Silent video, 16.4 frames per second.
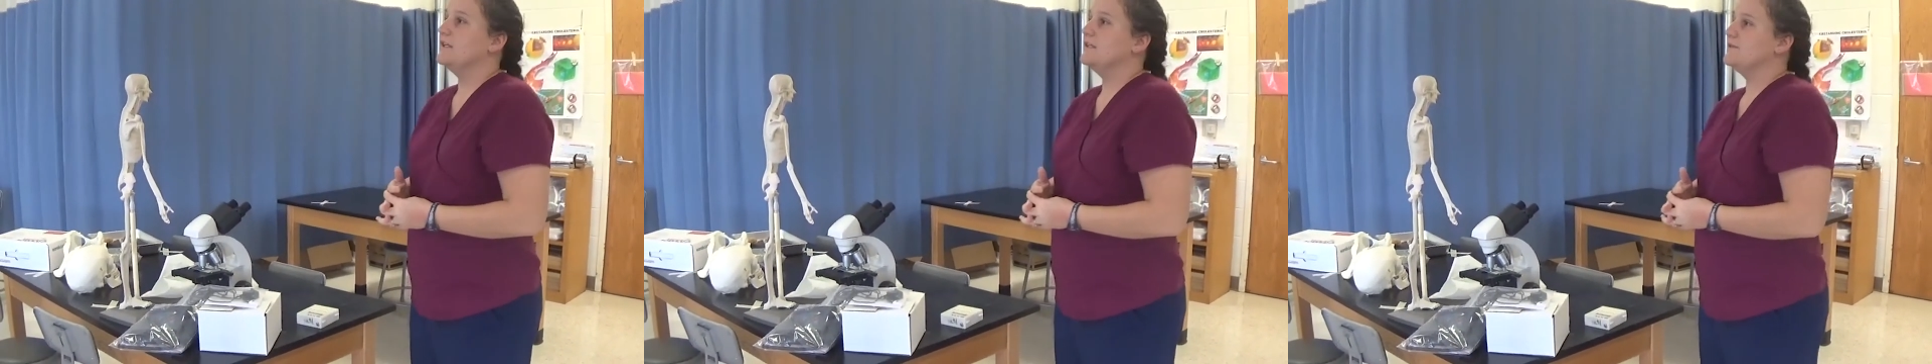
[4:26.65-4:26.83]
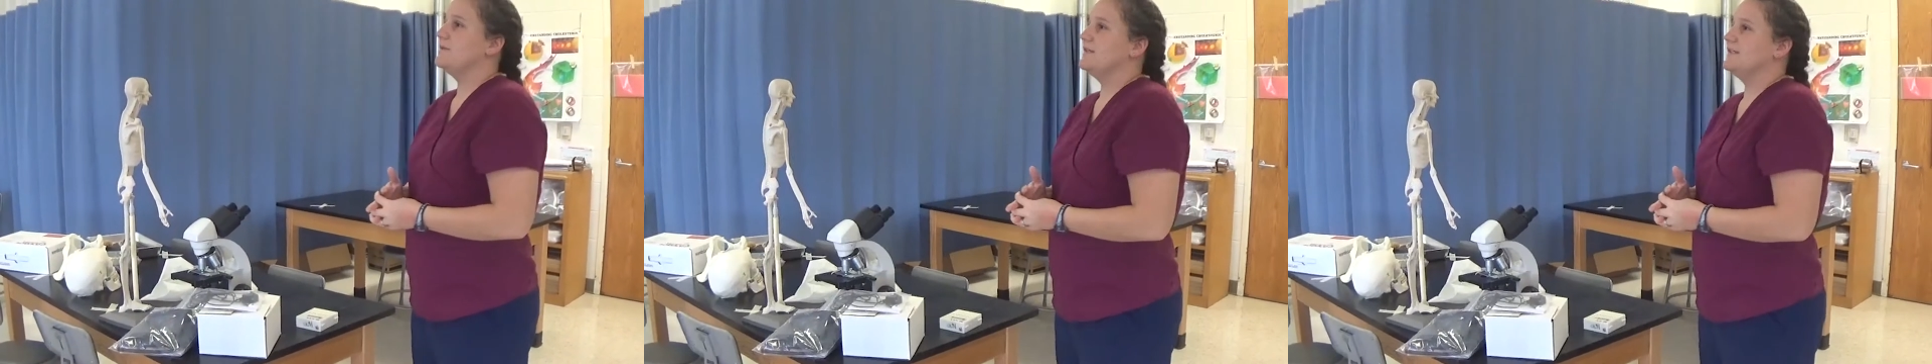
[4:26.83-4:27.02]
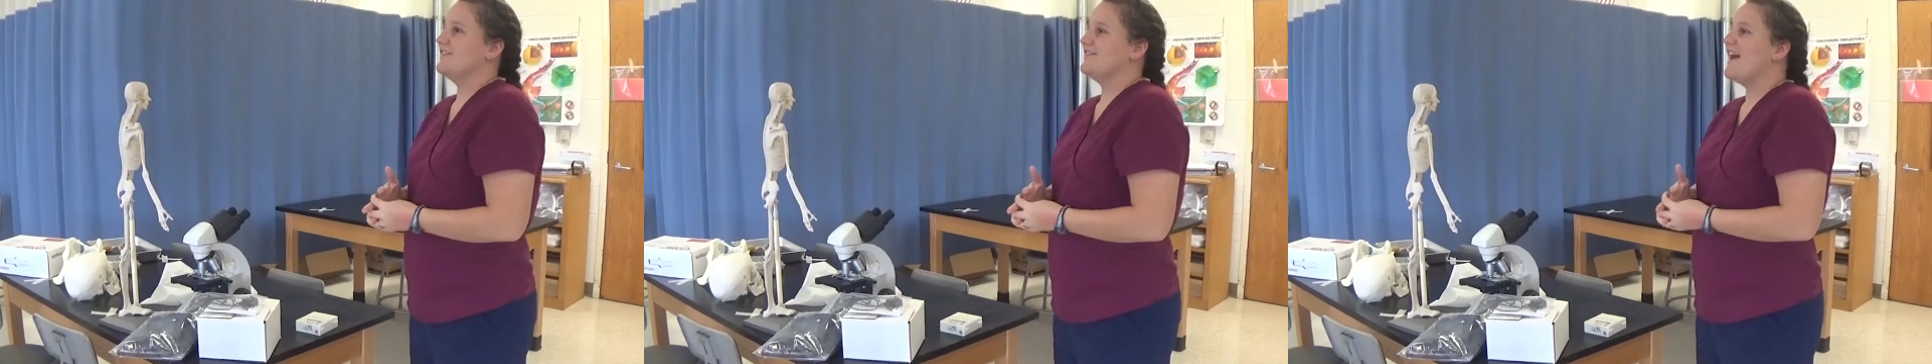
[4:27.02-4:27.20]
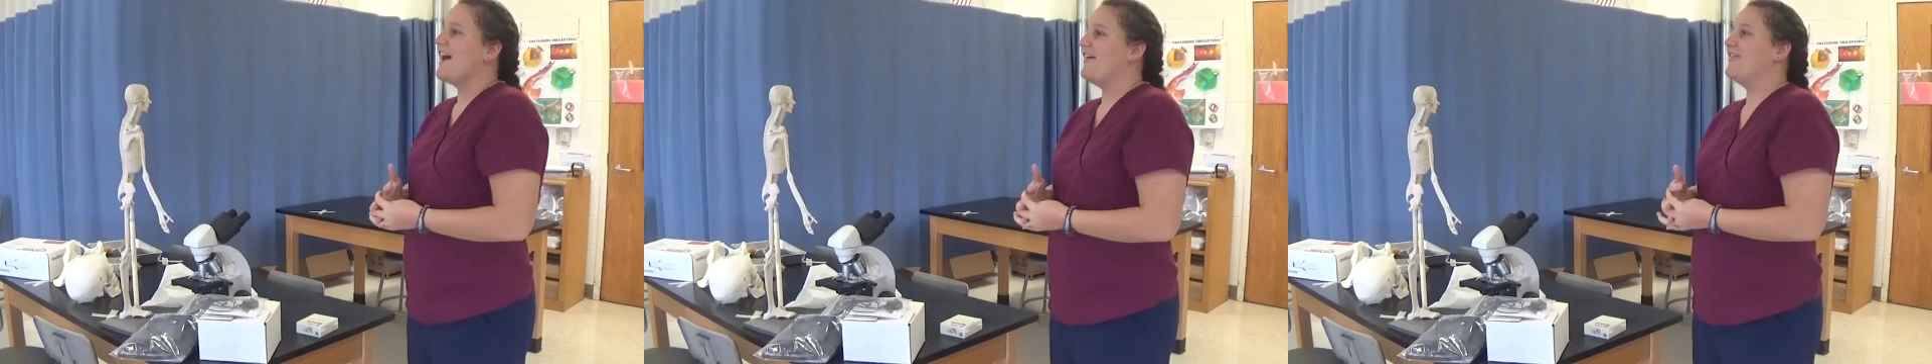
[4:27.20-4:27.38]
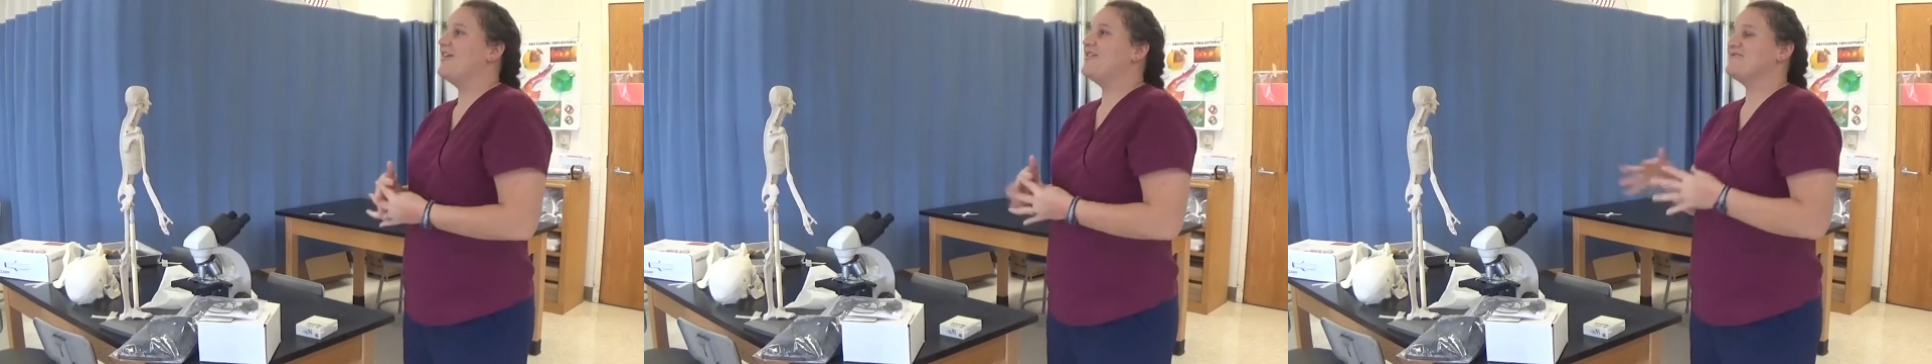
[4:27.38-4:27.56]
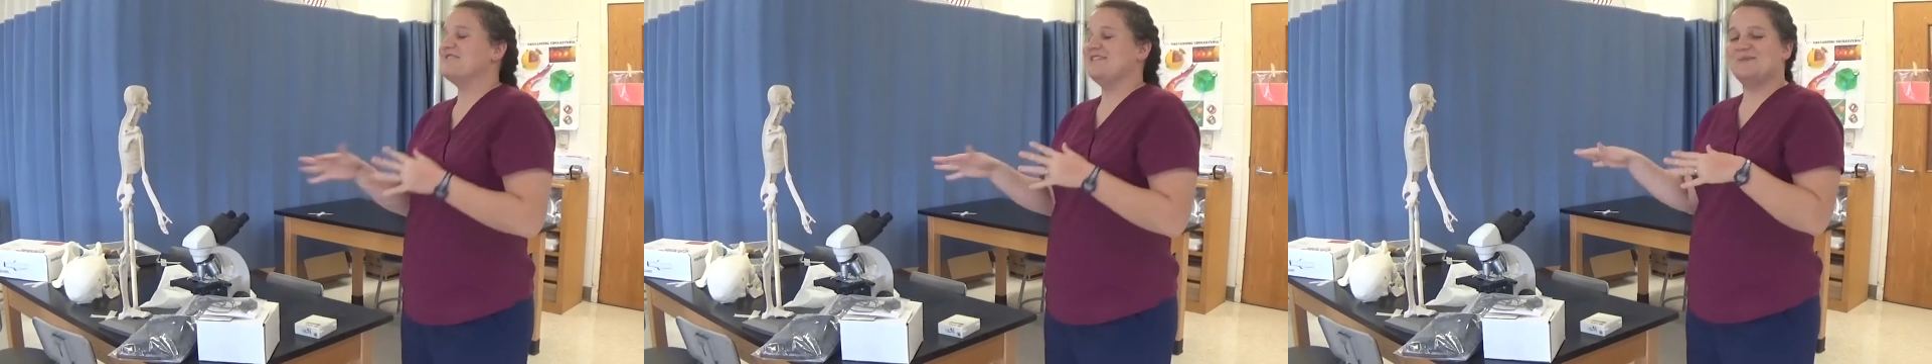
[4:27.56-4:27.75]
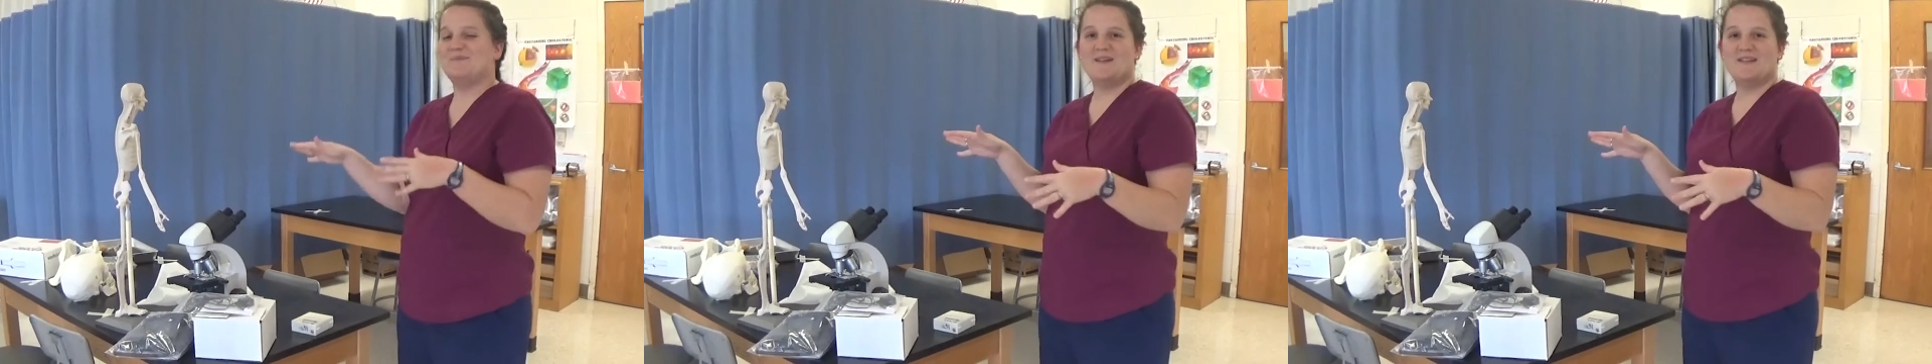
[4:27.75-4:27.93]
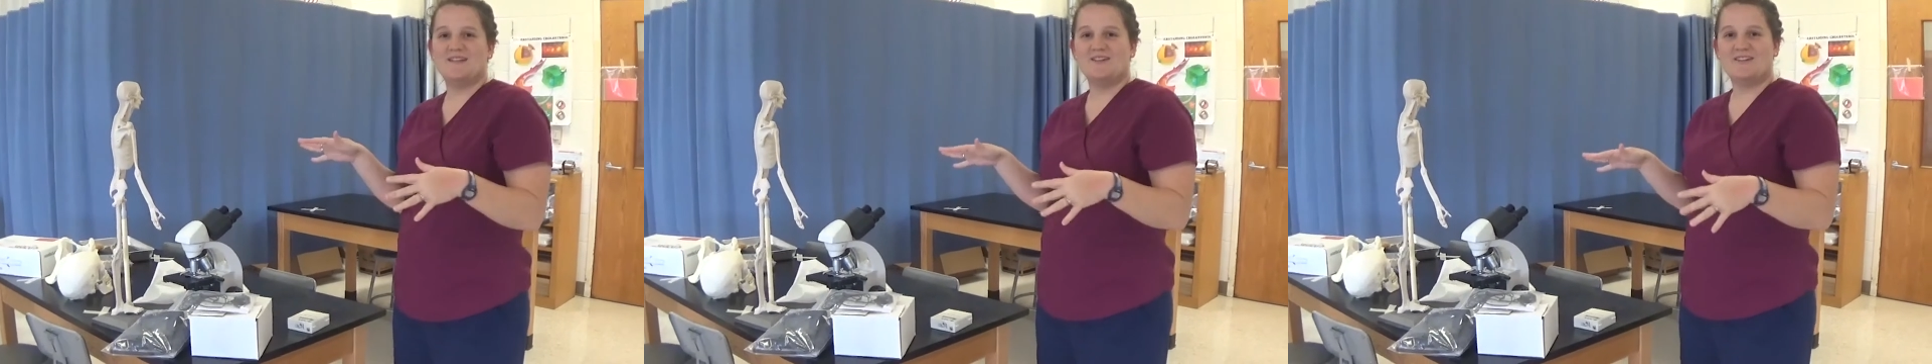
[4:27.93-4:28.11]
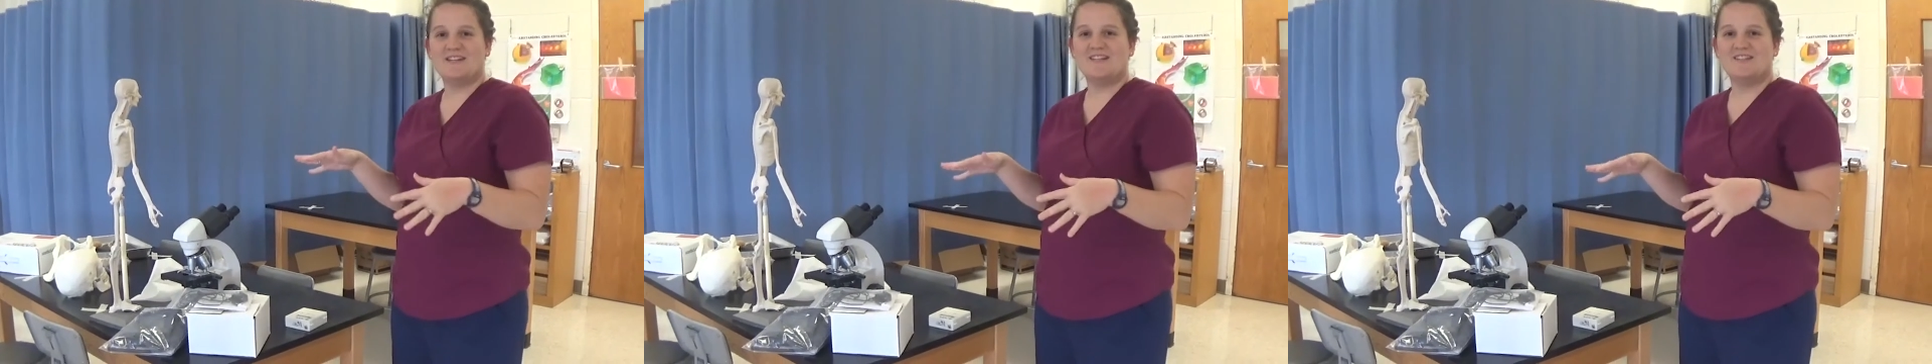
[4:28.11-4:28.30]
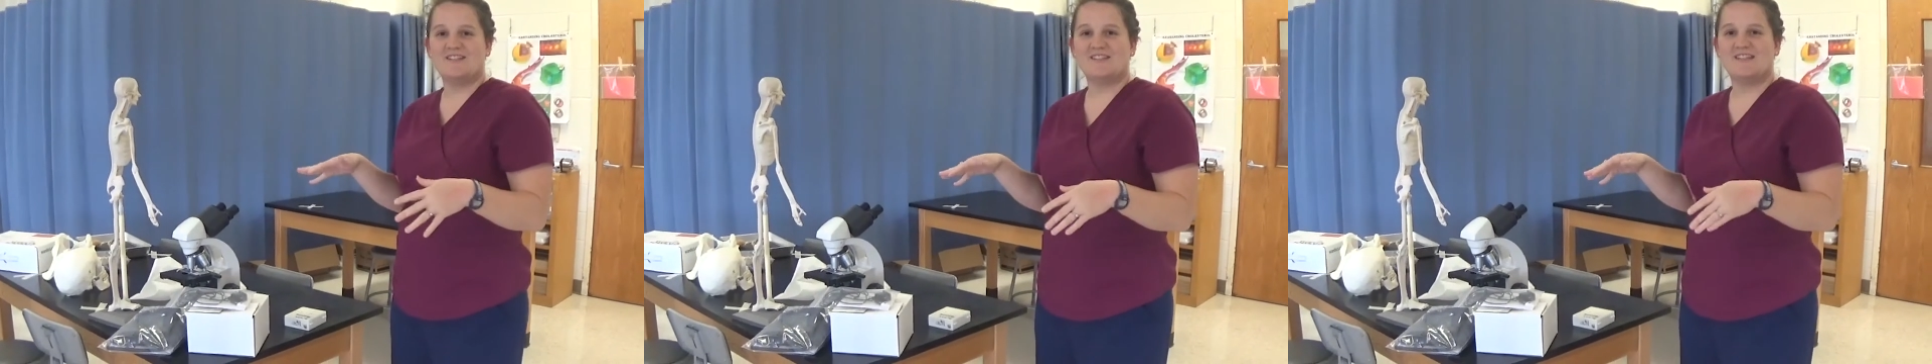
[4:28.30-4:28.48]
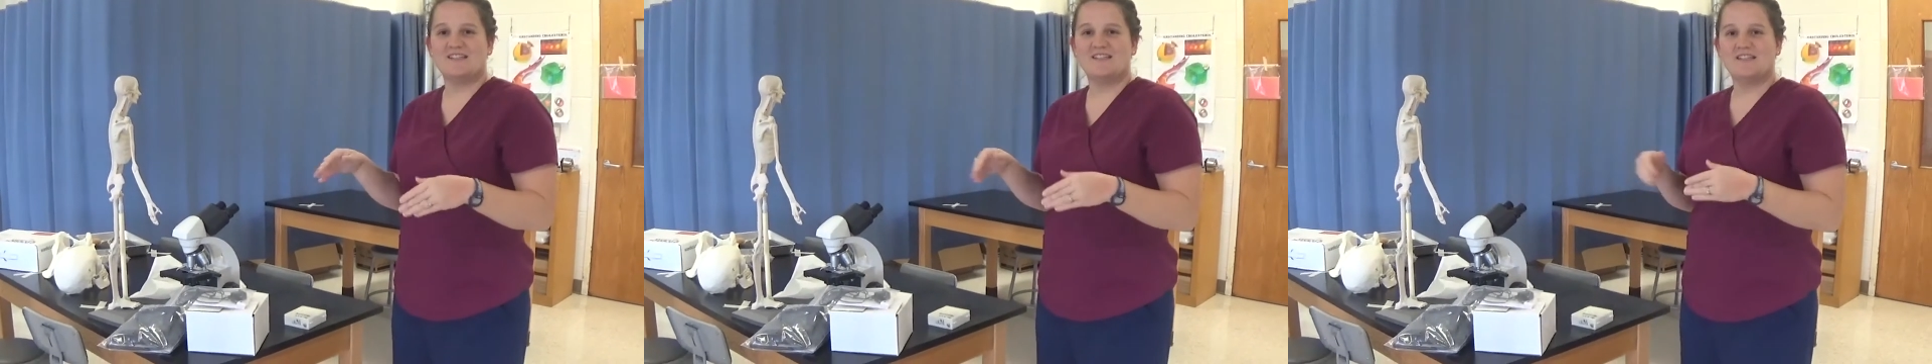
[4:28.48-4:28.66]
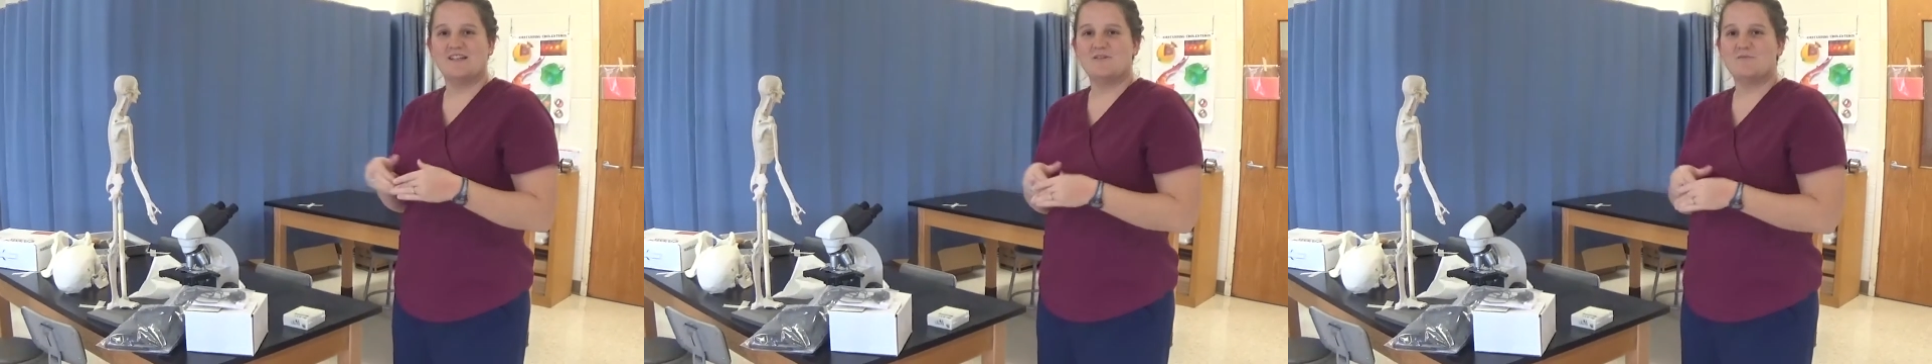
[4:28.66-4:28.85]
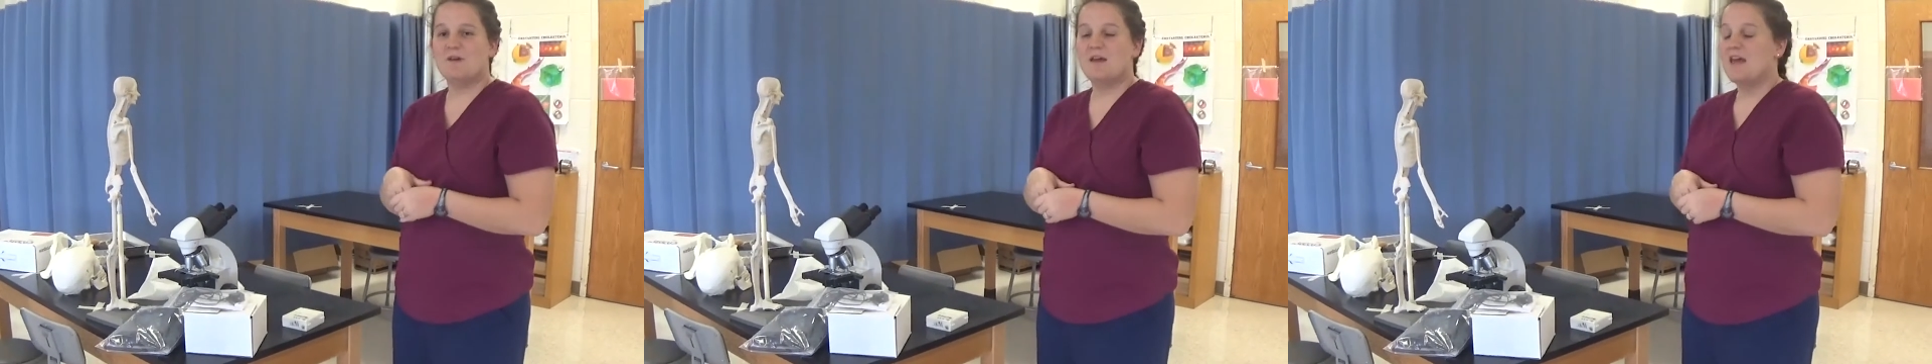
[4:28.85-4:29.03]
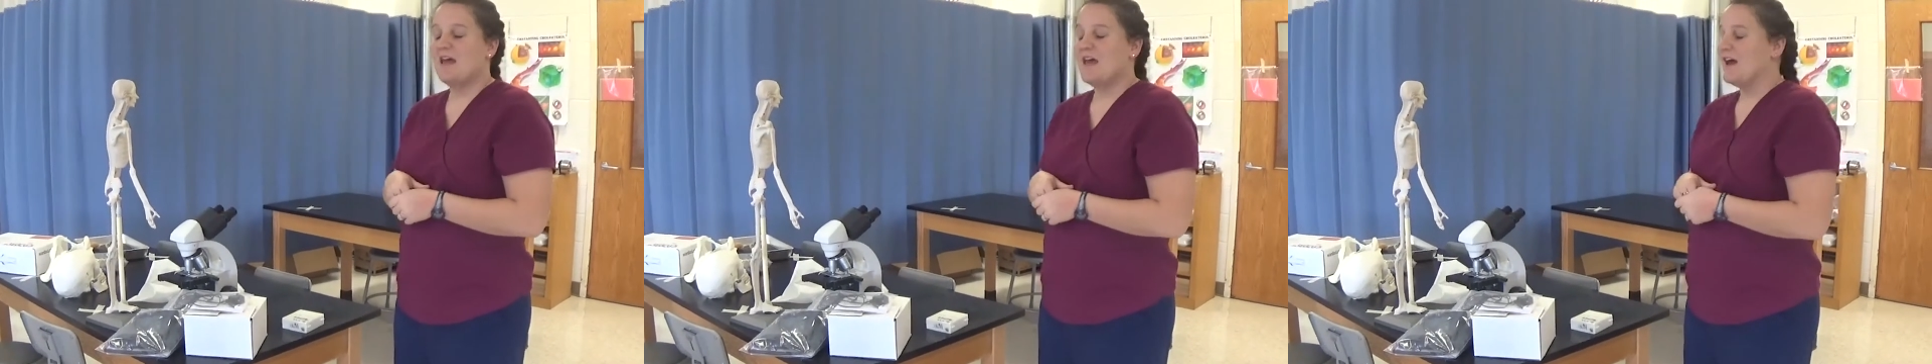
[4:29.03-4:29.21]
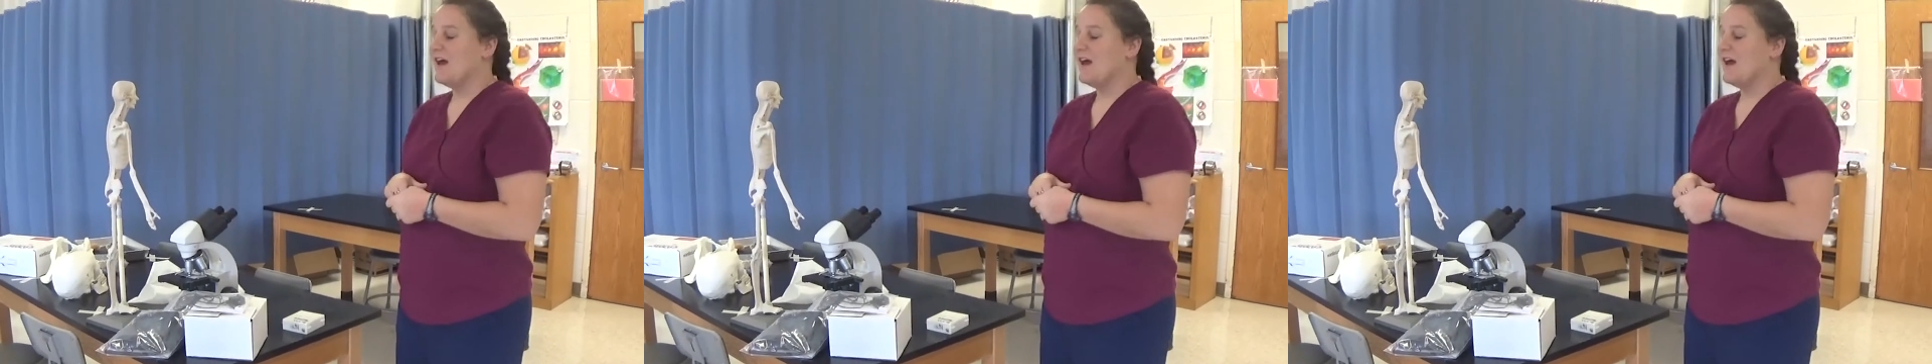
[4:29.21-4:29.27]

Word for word: depends on how long we spend on each system.